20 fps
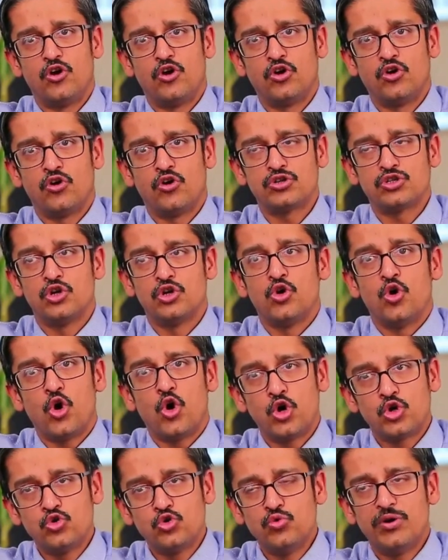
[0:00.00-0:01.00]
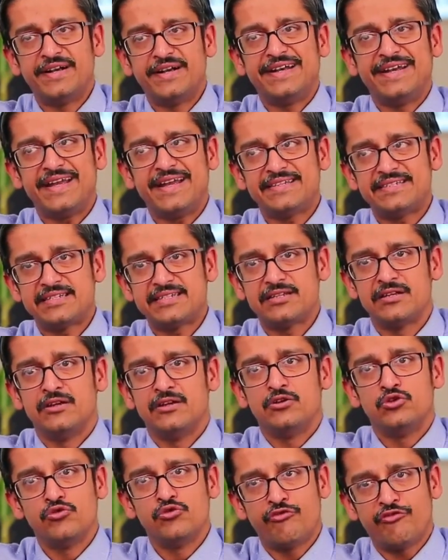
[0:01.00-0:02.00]
or not, or do a test
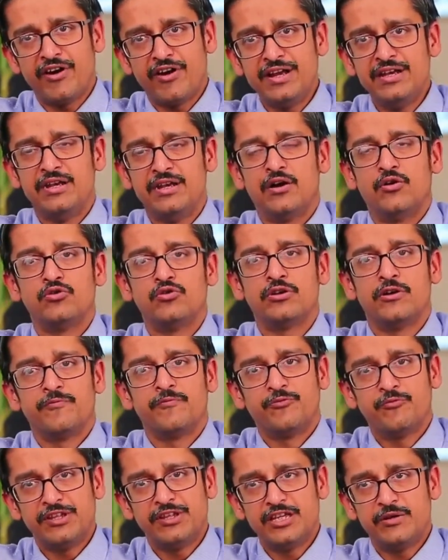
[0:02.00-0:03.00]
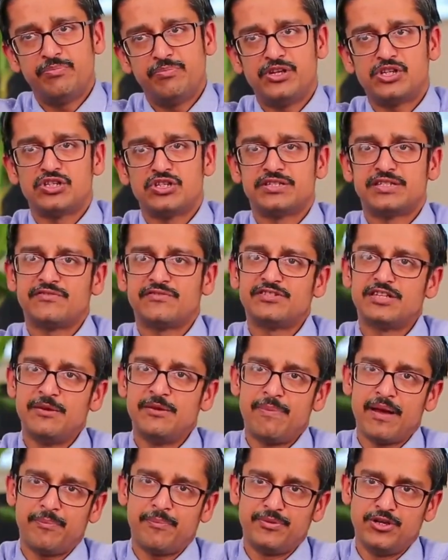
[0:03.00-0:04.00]
to find out whether patients have
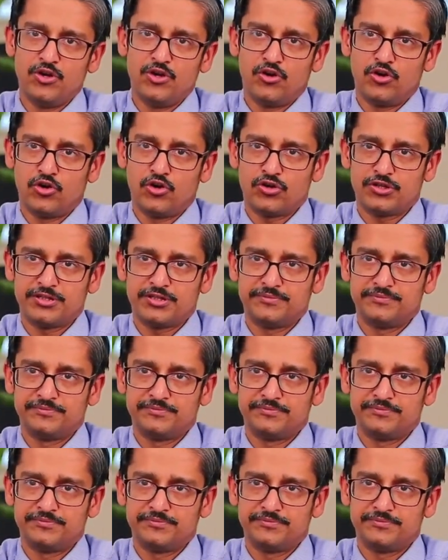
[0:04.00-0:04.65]
sleep apnea or not.